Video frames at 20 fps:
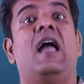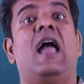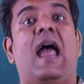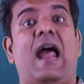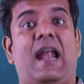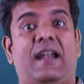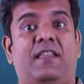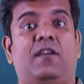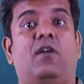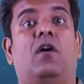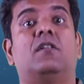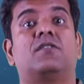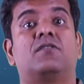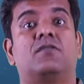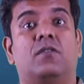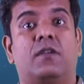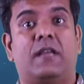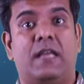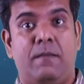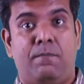and they
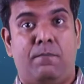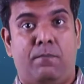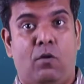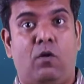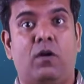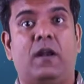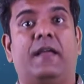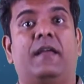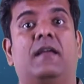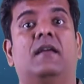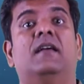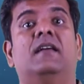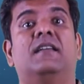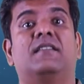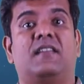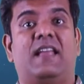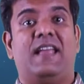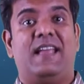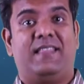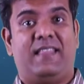also keep polling
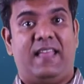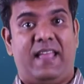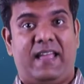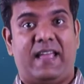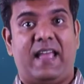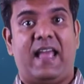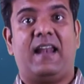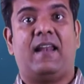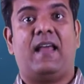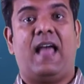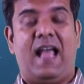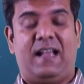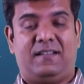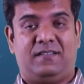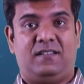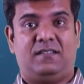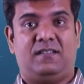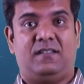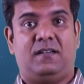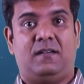saying they can
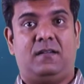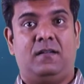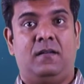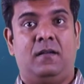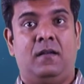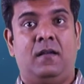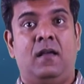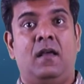access it.